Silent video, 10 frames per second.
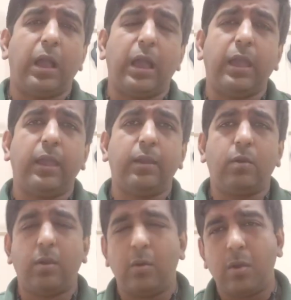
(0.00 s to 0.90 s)

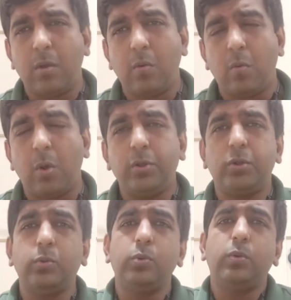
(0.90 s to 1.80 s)
I
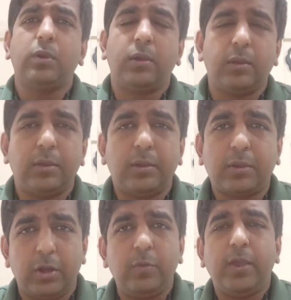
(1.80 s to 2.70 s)
want to
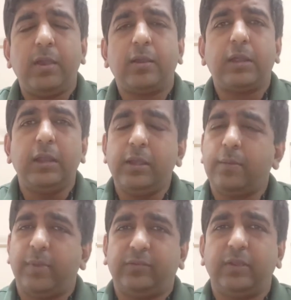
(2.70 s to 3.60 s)
convey a
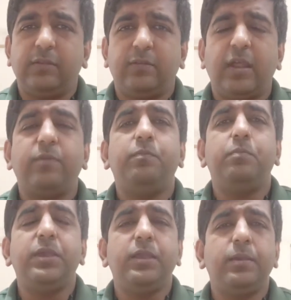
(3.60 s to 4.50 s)
clear message
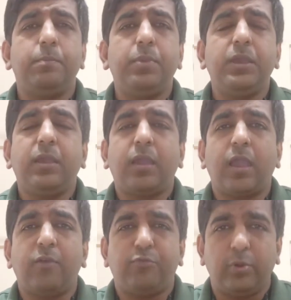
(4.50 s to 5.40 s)
that be
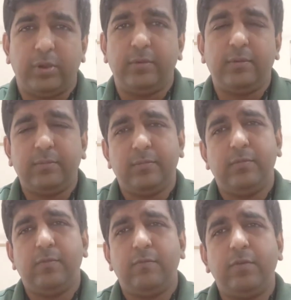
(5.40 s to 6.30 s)
careful
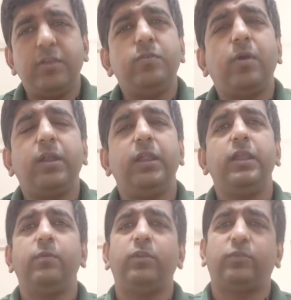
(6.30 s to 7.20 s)
when you are
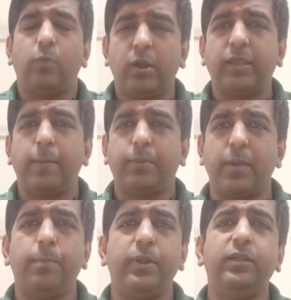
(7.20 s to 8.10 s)
dealing with small cap
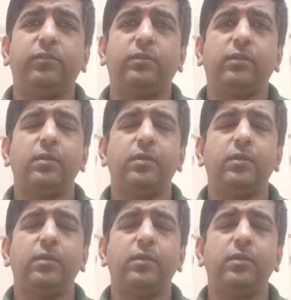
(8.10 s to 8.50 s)
companies.